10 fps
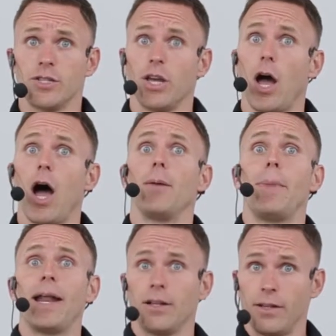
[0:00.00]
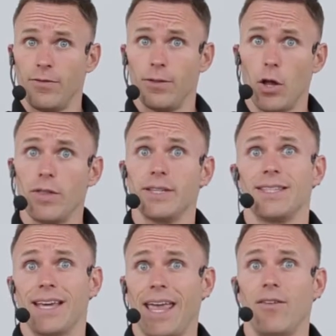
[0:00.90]
is going to automatically flow this
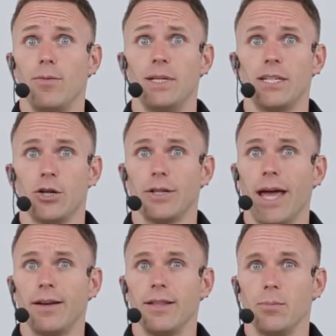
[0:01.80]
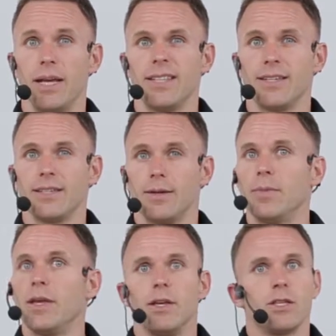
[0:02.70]
thick, heavy material down to the blade system,